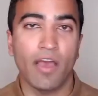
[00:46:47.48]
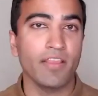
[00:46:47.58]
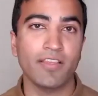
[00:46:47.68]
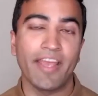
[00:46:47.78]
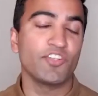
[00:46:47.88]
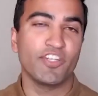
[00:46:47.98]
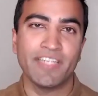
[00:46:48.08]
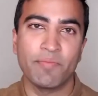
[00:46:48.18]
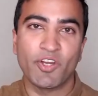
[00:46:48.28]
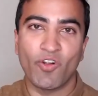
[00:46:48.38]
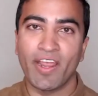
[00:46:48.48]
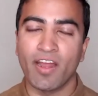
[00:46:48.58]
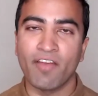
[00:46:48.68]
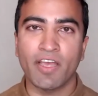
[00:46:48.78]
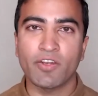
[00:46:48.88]
I think the Airtree team are great.
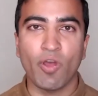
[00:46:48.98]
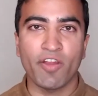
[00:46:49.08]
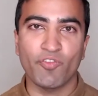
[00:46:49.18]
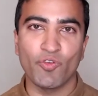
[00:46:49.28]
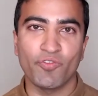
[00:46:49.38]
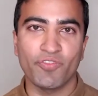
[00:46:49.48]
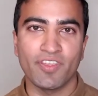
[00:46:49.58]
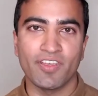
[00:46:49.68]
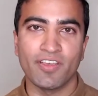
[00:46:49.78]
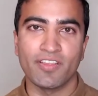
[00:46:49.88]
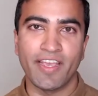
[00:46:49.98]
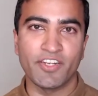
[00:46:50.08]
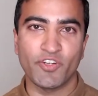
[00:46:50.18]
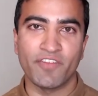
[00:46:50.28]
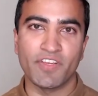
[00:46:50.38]
I've had quite a few of the
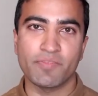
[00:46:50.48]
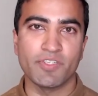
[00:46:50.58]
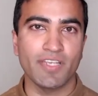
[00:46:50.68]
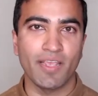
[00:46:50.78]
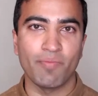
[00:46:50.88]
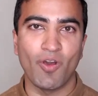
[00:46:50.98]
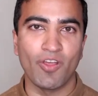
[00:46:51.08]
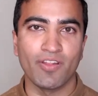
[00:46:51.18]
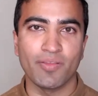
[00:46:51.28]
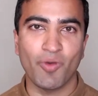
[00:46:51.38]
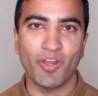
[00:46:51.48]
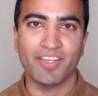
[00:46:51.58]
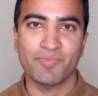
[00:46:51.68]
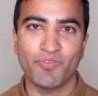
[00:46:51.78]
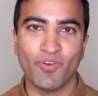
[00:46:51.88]
Airtree investment team on the
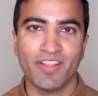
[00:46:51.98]
podcast before.